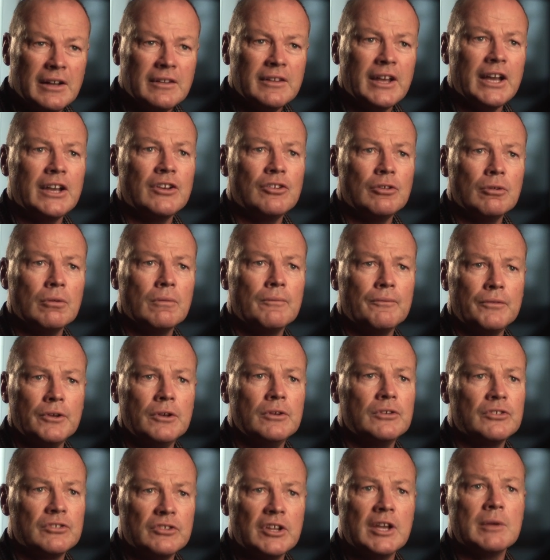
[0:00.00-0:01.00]
takes you a
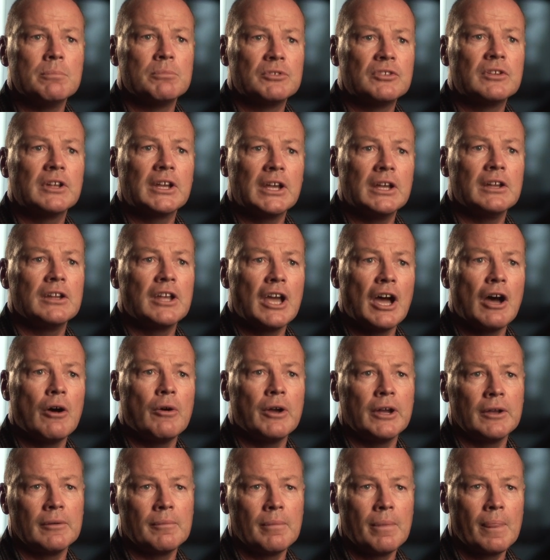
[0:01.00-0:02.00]
few steps to get
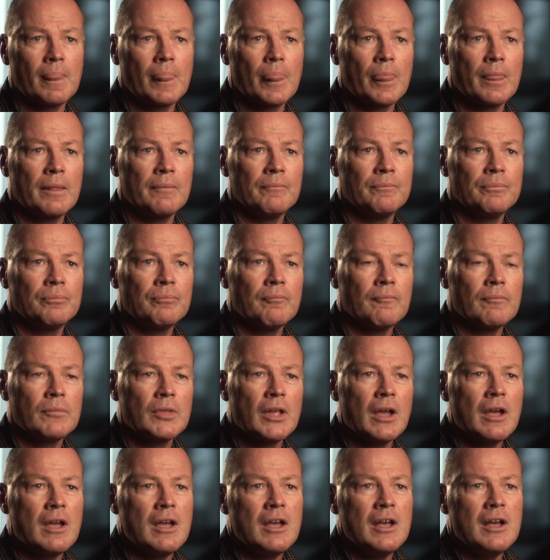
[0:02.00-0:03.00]
going.
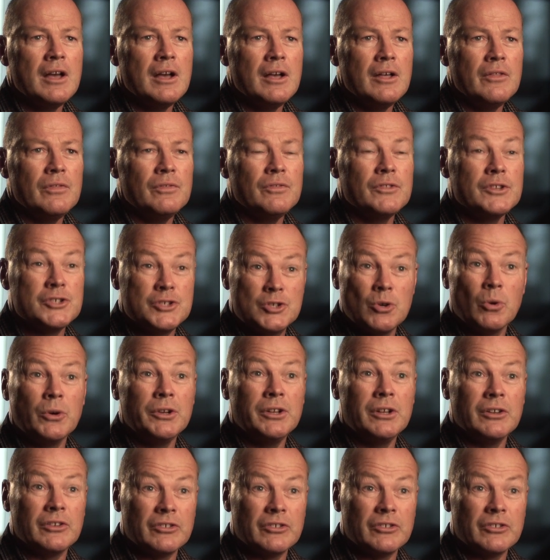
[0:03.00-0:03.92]
The joint